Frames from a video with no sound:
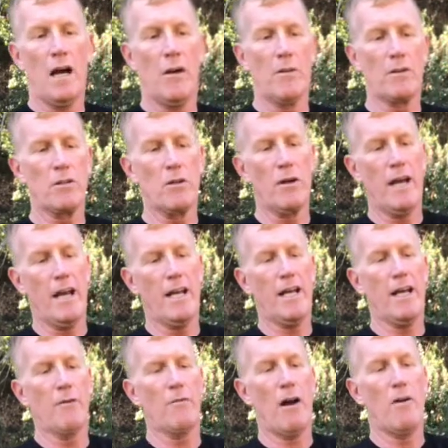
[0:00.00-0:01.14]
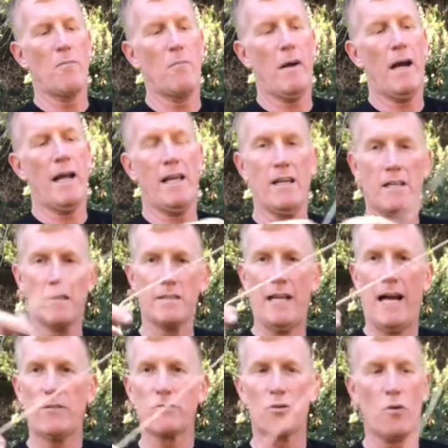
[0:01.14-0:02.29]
I want to go ahead and route my down